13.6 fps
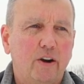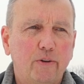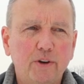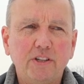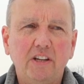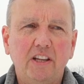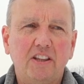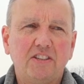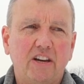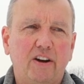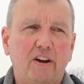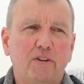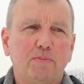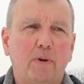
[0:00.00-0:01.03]
Originally, this
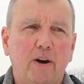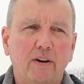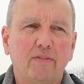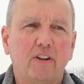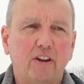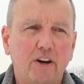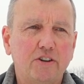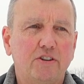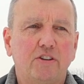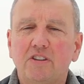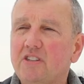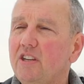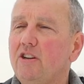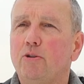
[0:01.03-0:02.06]
area was part of the larger
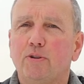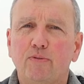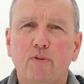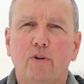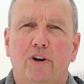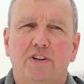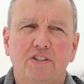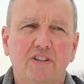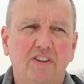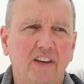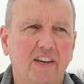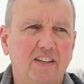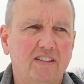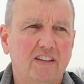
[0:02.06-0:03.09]
deciduous forest
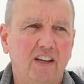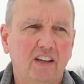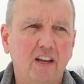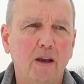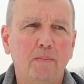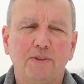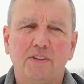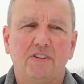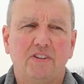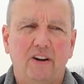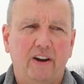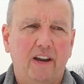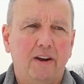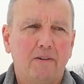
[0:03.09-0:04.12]
that encompassed this
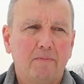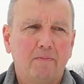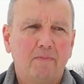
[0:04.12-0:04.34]
area.